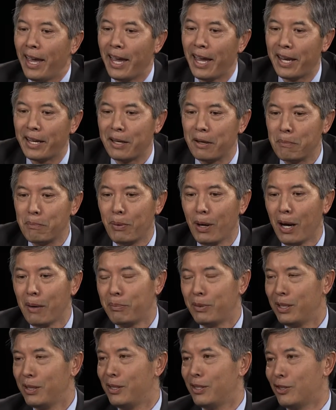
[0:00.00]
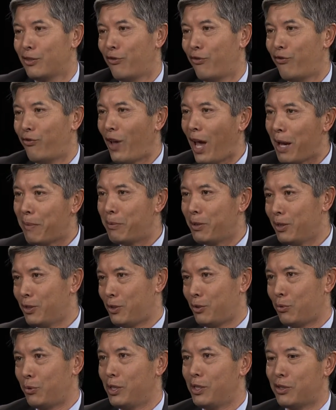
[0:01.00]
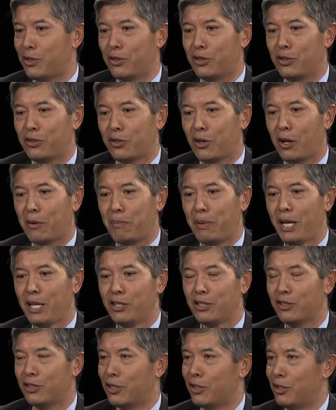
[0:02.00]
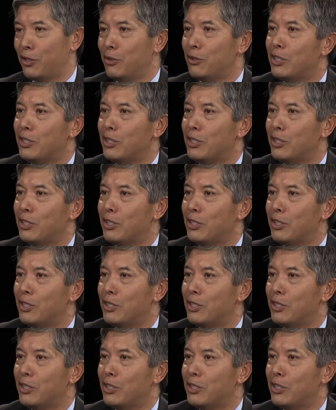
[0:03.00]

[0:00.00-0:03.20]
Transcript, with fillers: And uh, Bob did this fabulous research on patients at the